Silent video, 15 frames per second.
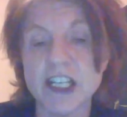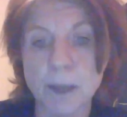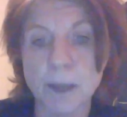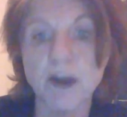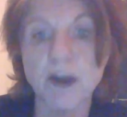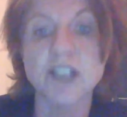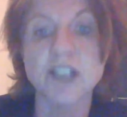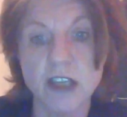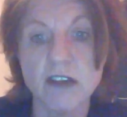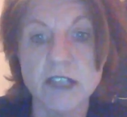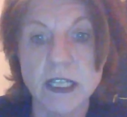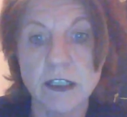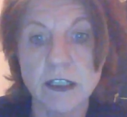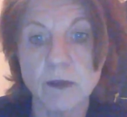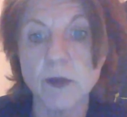are actually
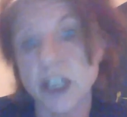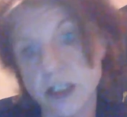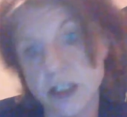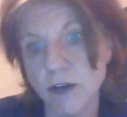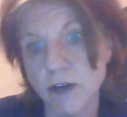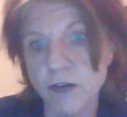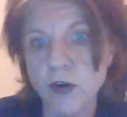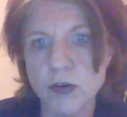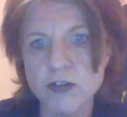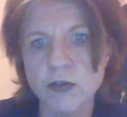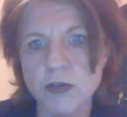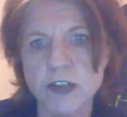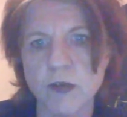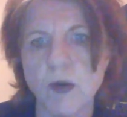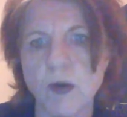persecuting them, which is, of
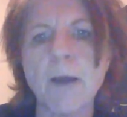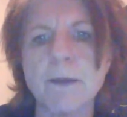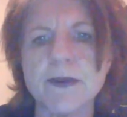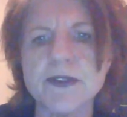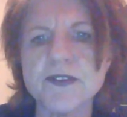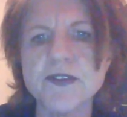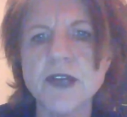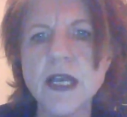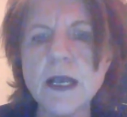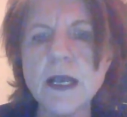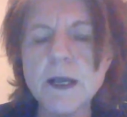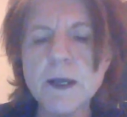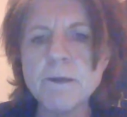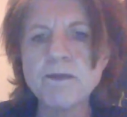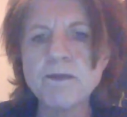course, also what happens.
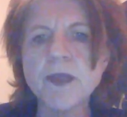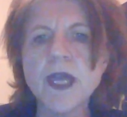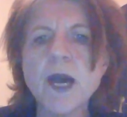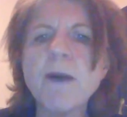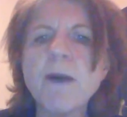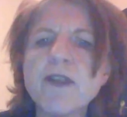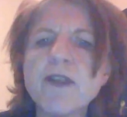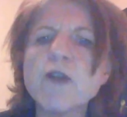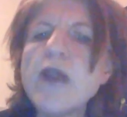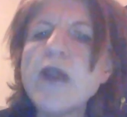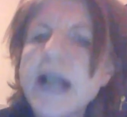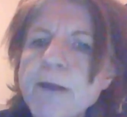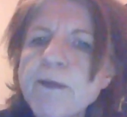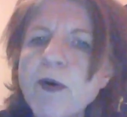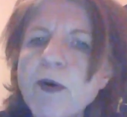But the
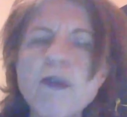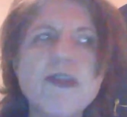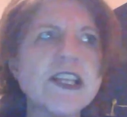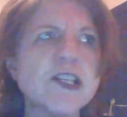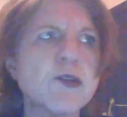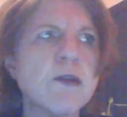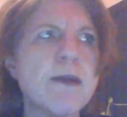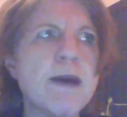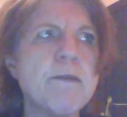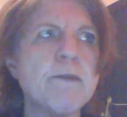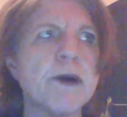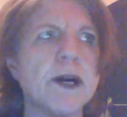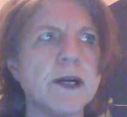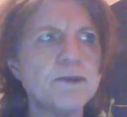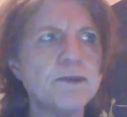really important thing to
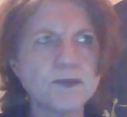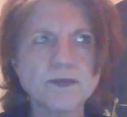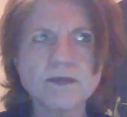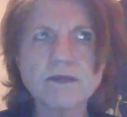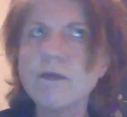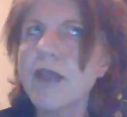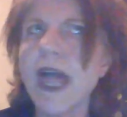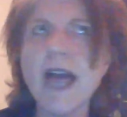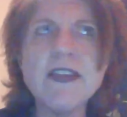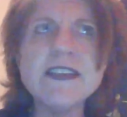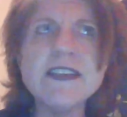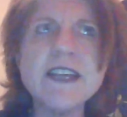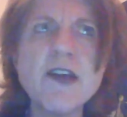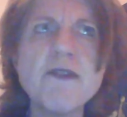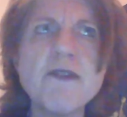remember,
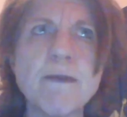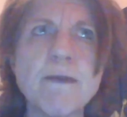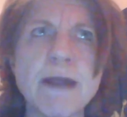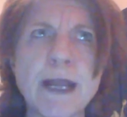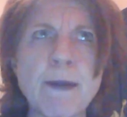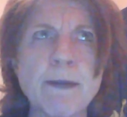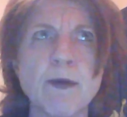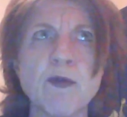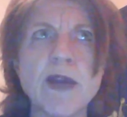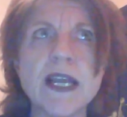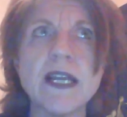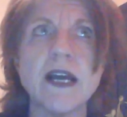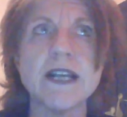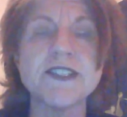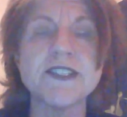and this I don't think many people
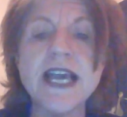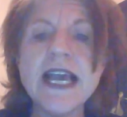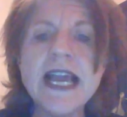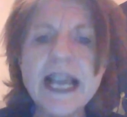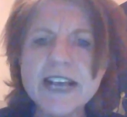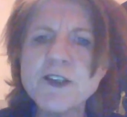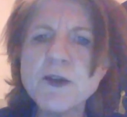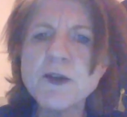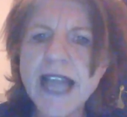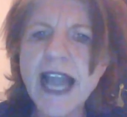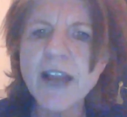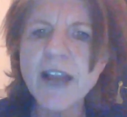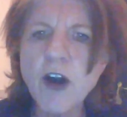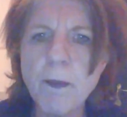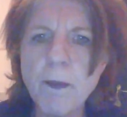realise, is you
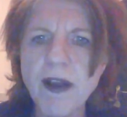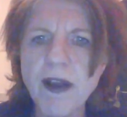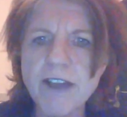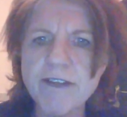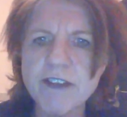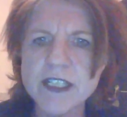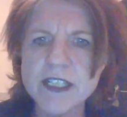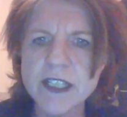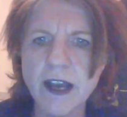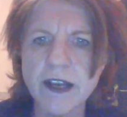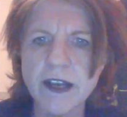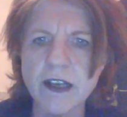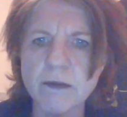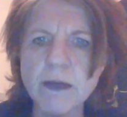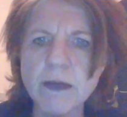cannot apply for
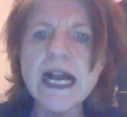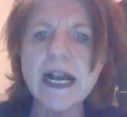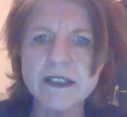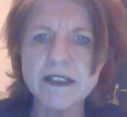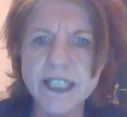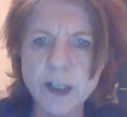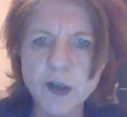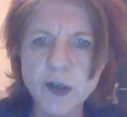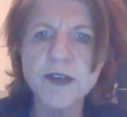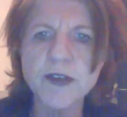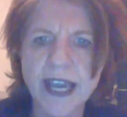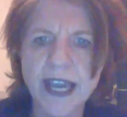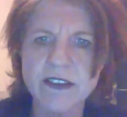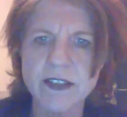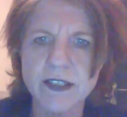asylum until
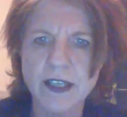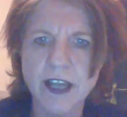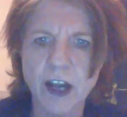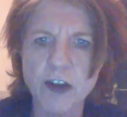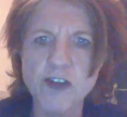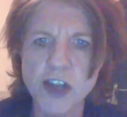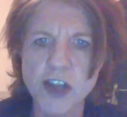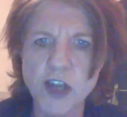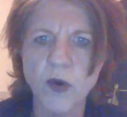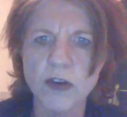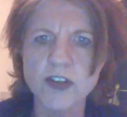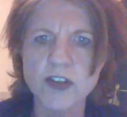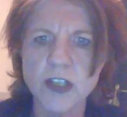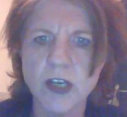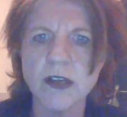you get to the country you
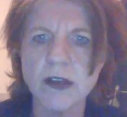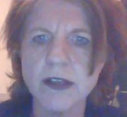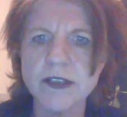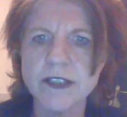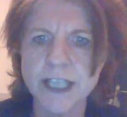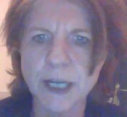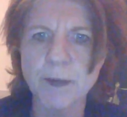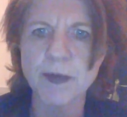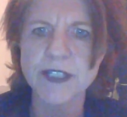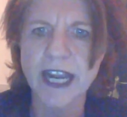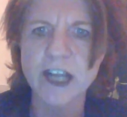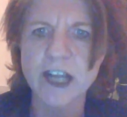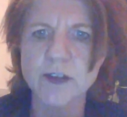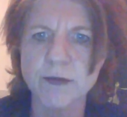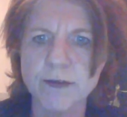want to seek
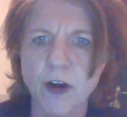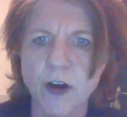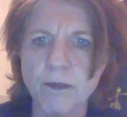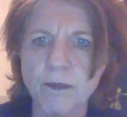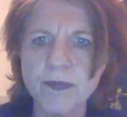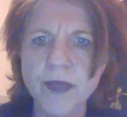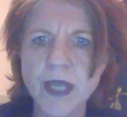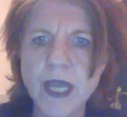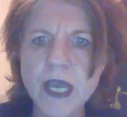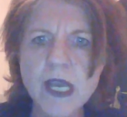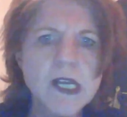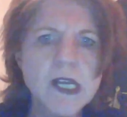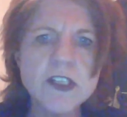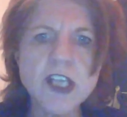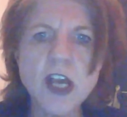protection from.
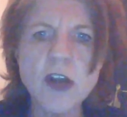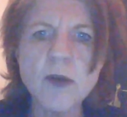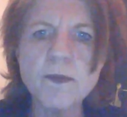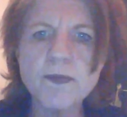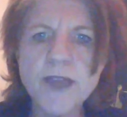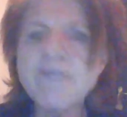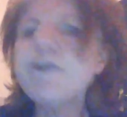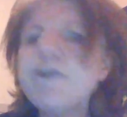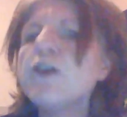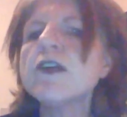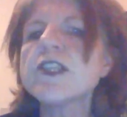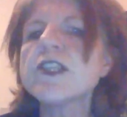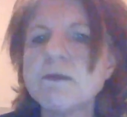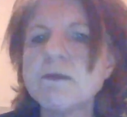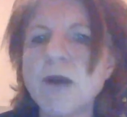So if you're a